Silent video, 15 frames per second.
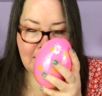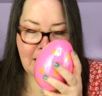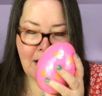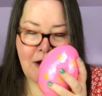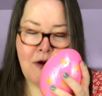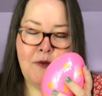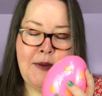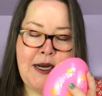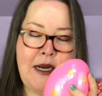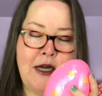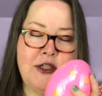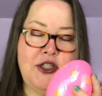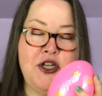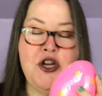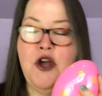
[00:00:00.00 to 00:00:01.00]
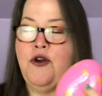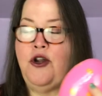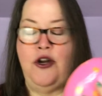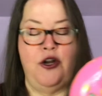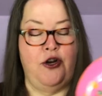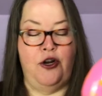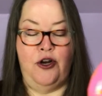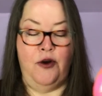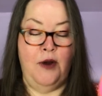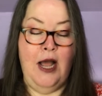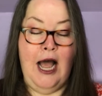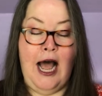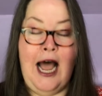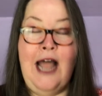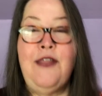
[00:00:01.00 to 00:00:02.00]
Oh my gosh. No, no, no, no, no.
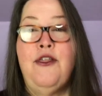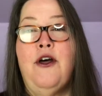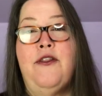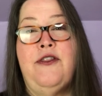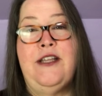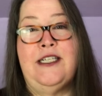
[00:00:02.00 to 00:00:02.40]
I thought